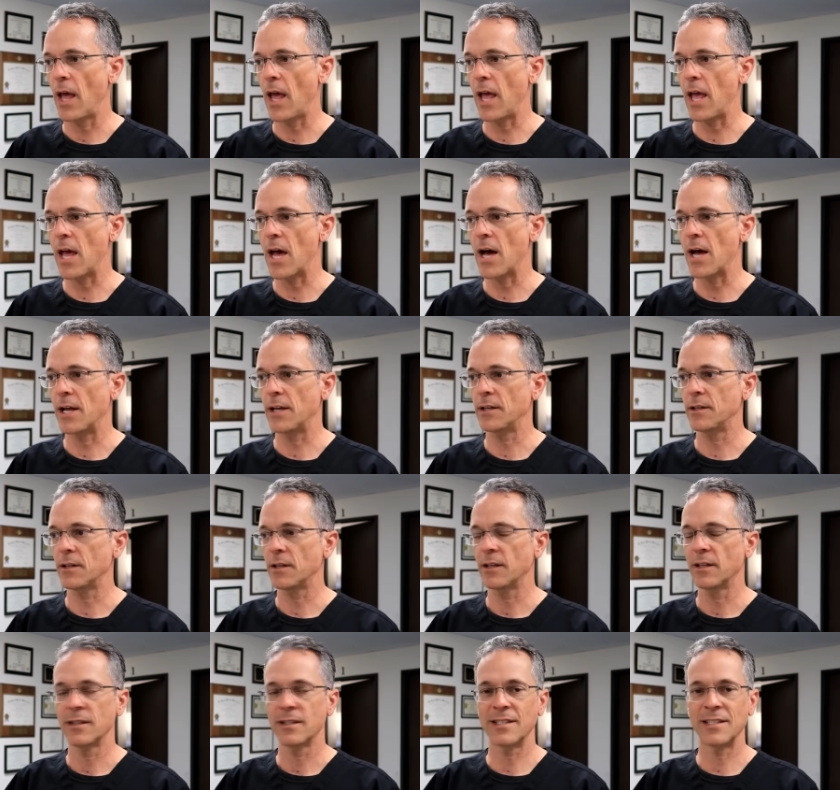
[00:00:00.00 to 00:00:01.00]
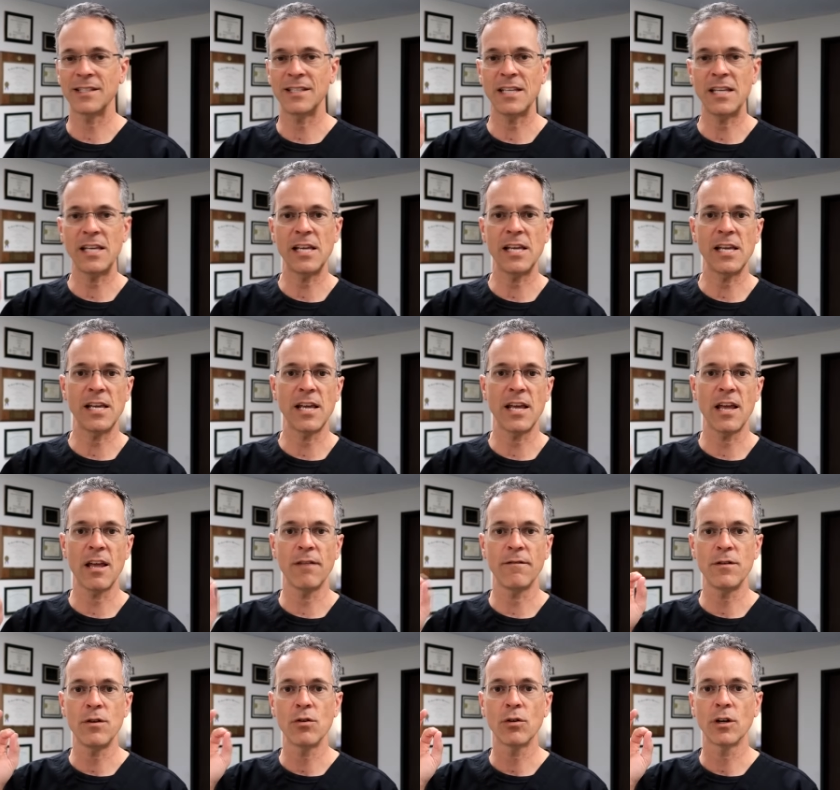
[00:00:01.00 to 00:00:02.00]
and see
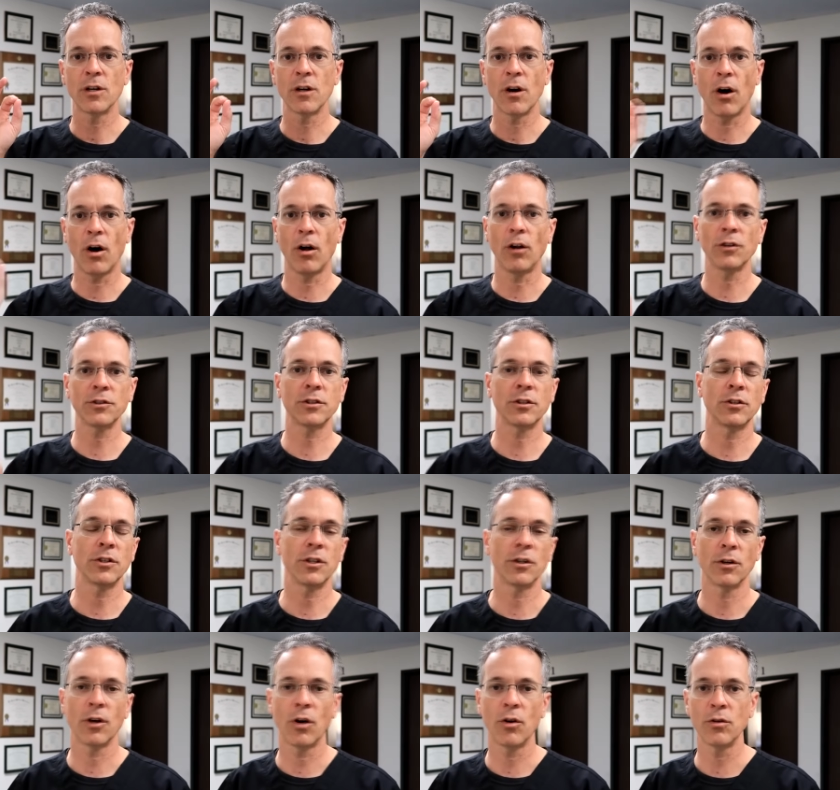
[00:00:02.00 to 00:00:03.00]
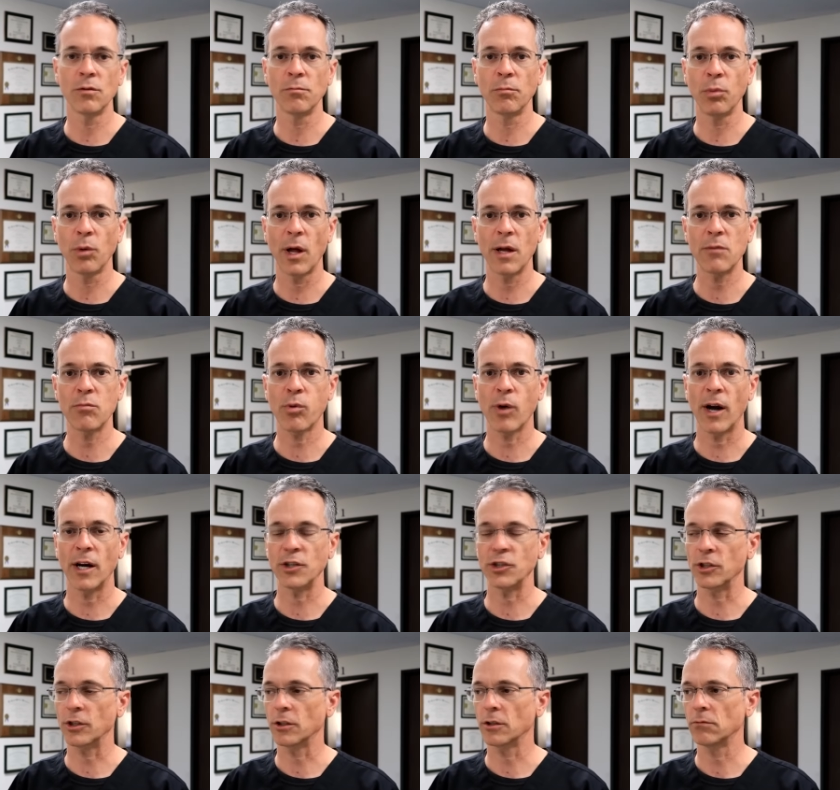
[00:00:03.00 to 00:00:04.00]
if you can alter your own blood
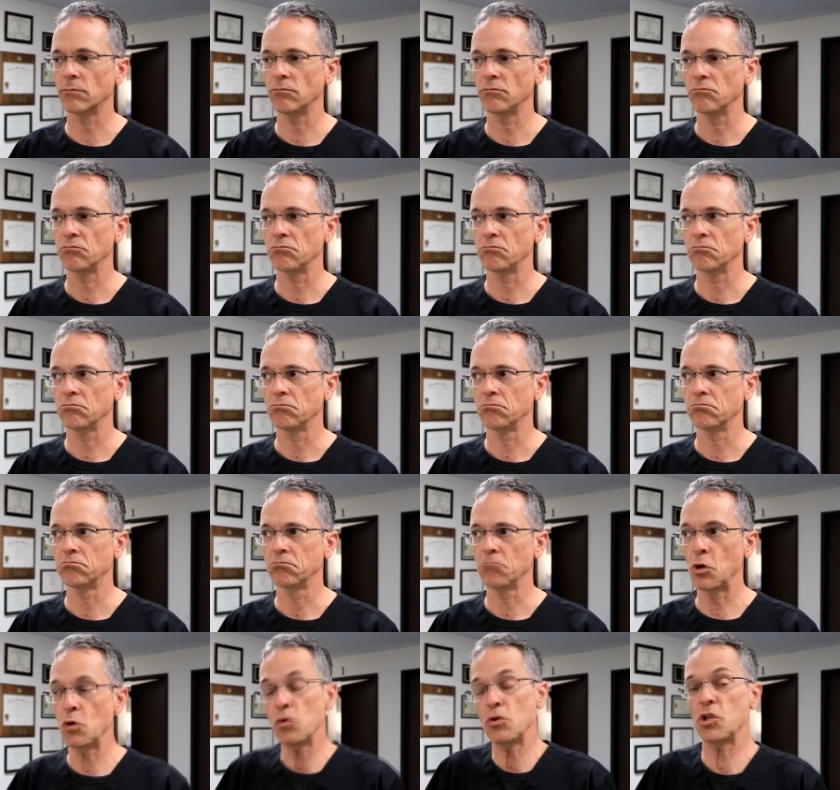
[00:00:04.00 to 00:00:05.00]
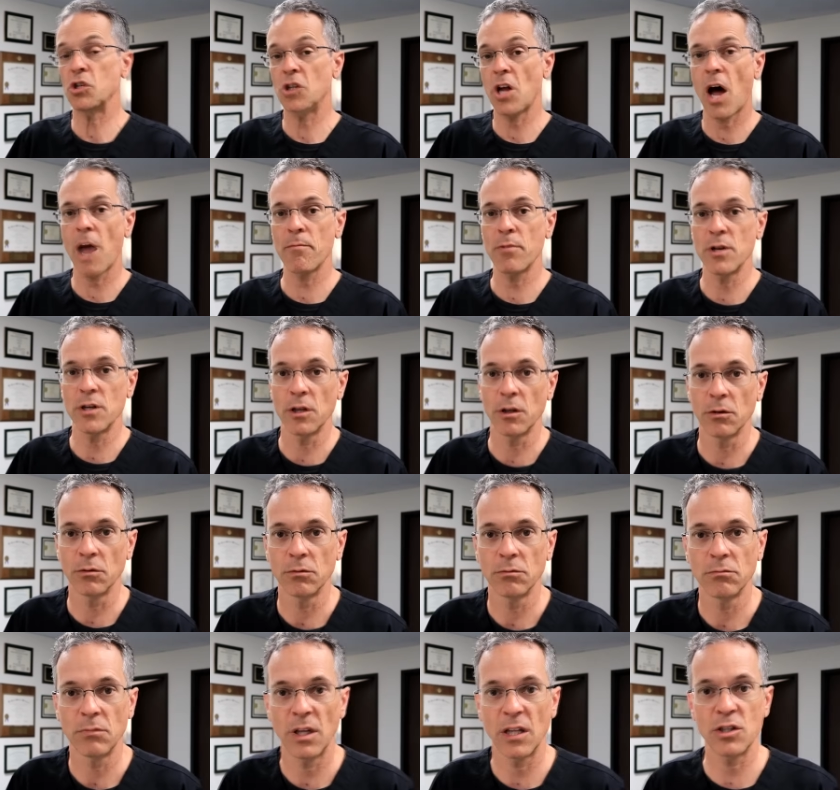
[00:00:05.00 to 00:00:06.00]
pressure, who's stopping you?
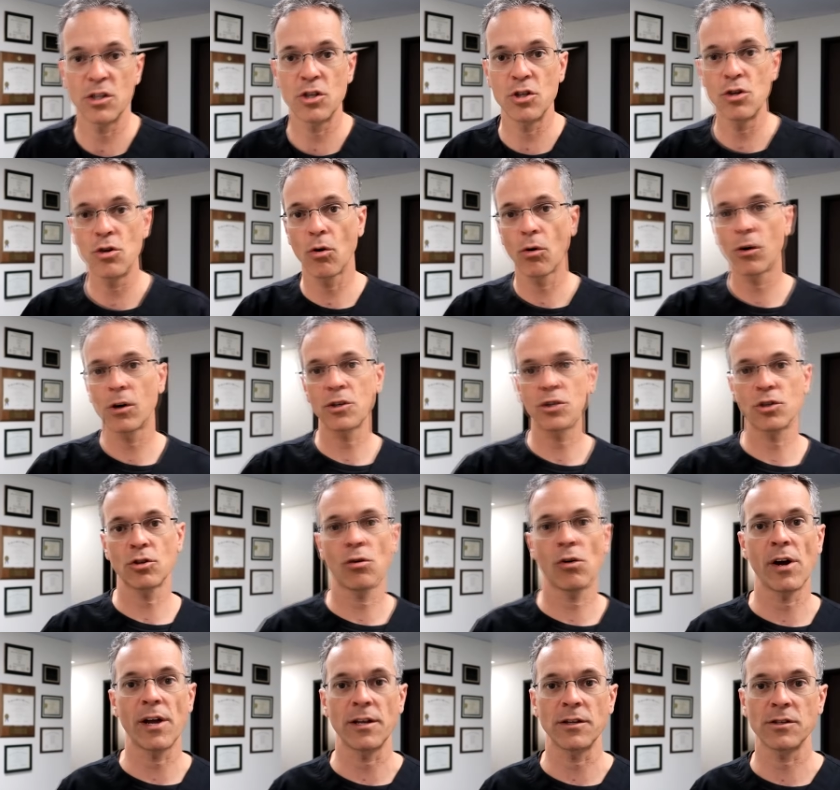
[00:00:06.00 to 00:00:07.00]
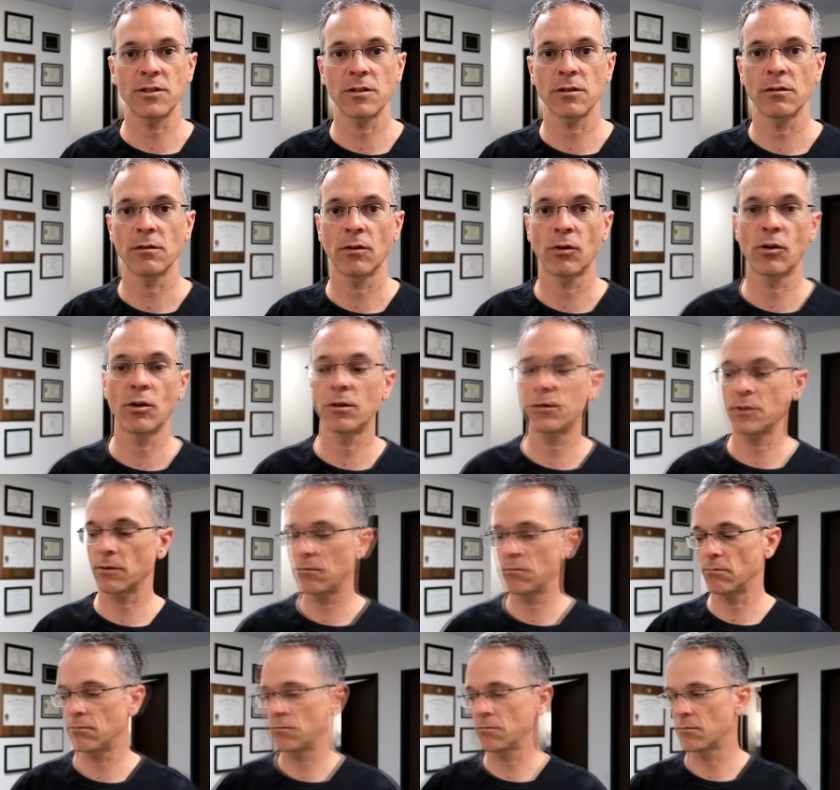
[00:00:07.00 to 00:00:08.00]
It's your choice, or
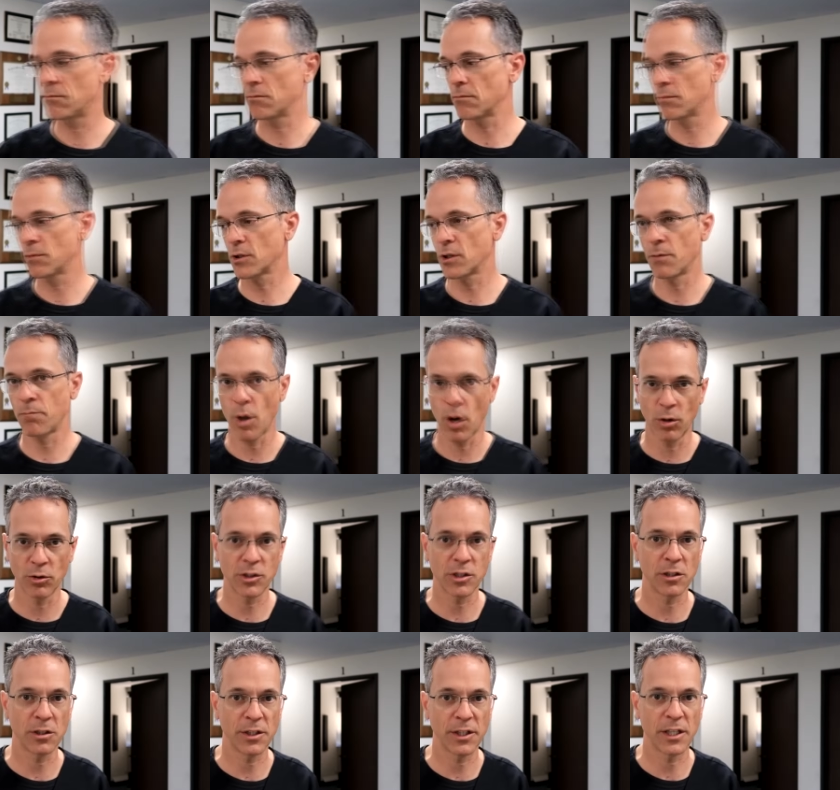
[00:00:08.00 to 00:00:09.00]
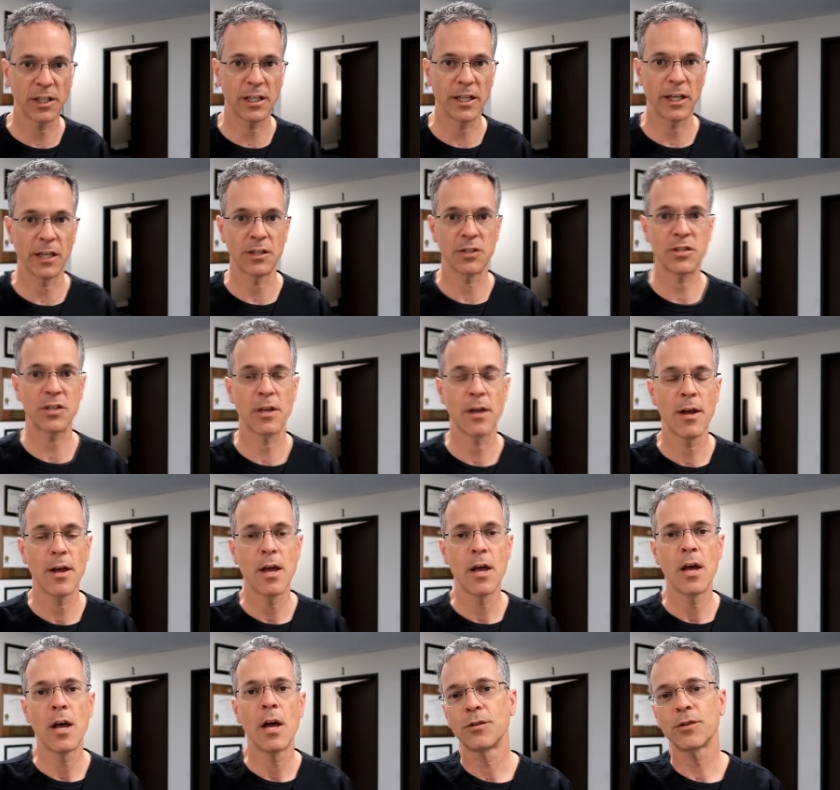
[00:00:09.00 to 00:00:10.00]
supposedly it is.
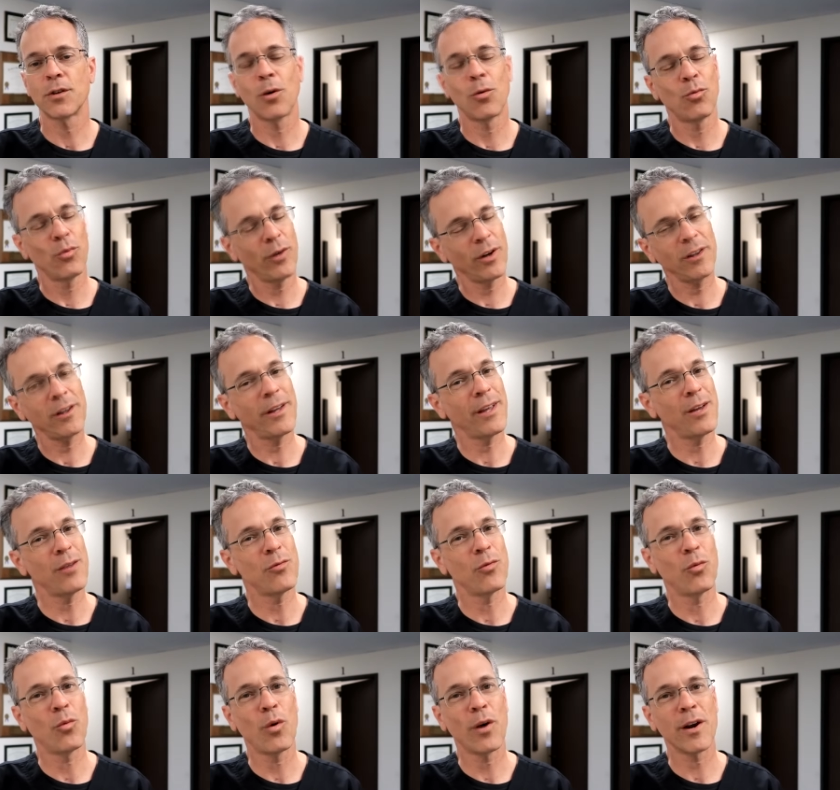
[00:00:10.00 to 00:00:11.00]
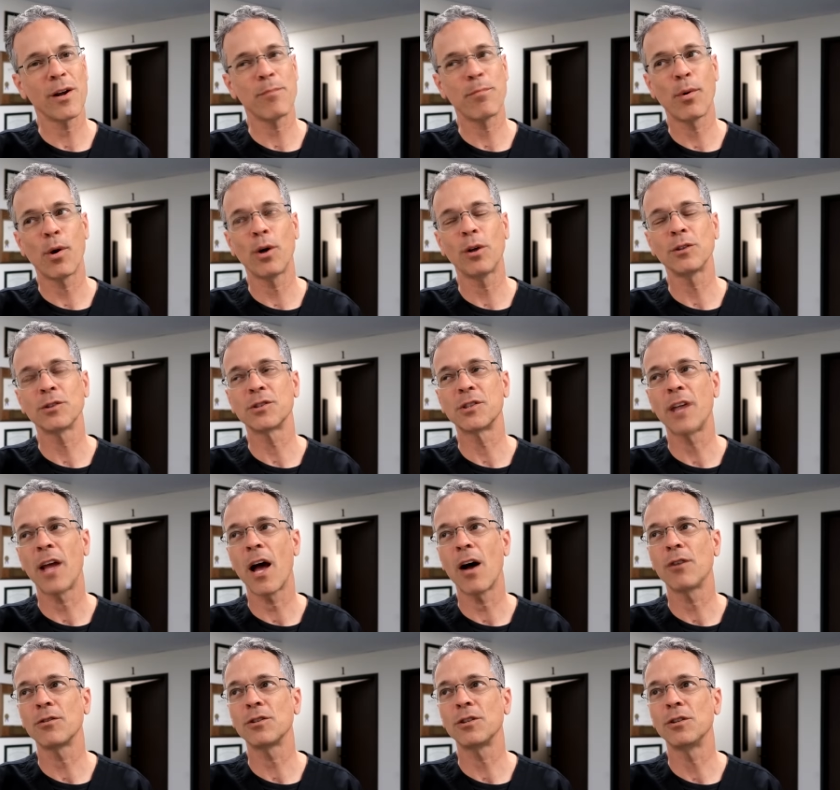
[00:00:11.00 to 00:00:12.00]
So really what it boils
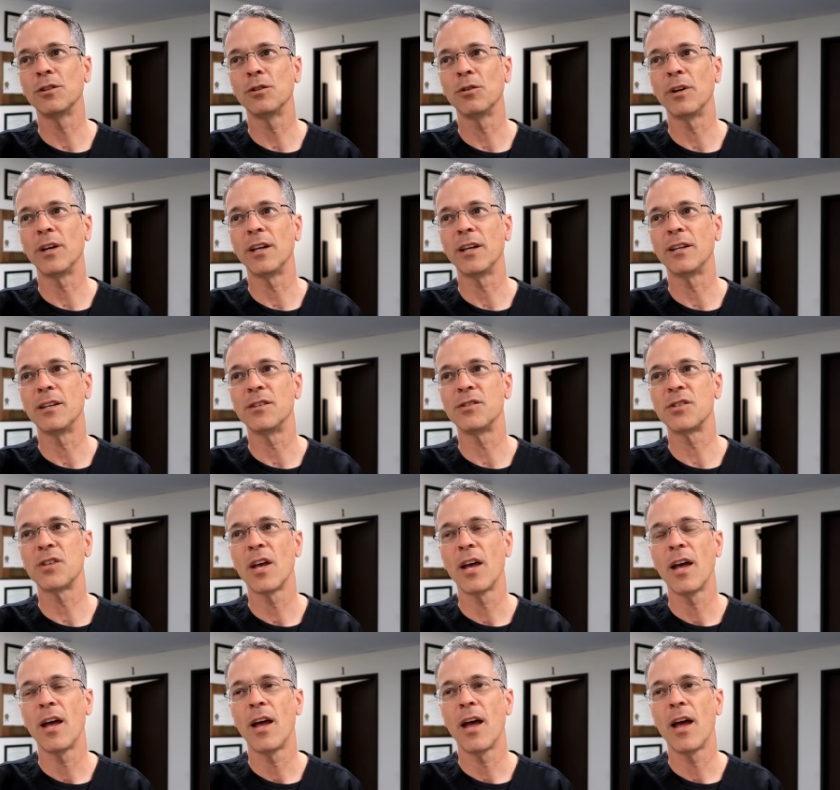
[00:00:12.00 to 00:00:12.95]
down to is,